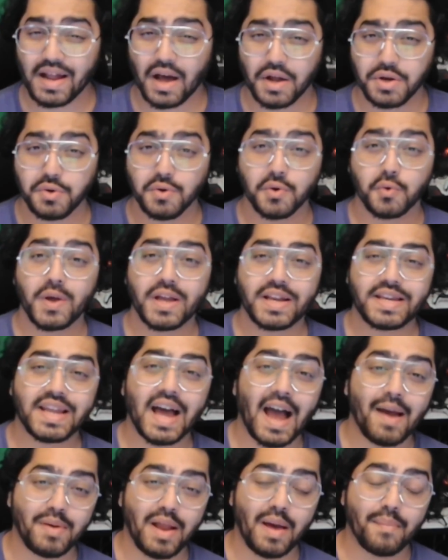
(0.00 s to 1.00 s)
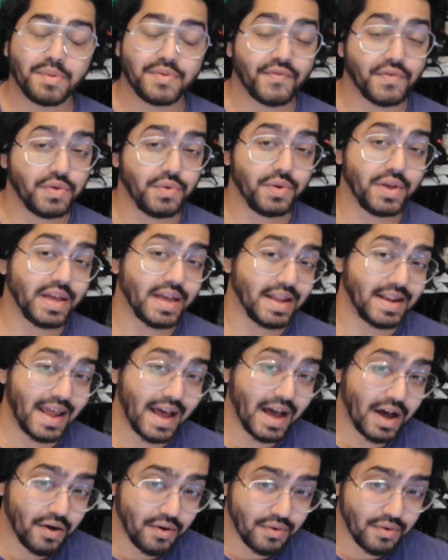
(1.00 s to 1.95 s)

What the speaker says: I'll do a quick time lapse for you here now.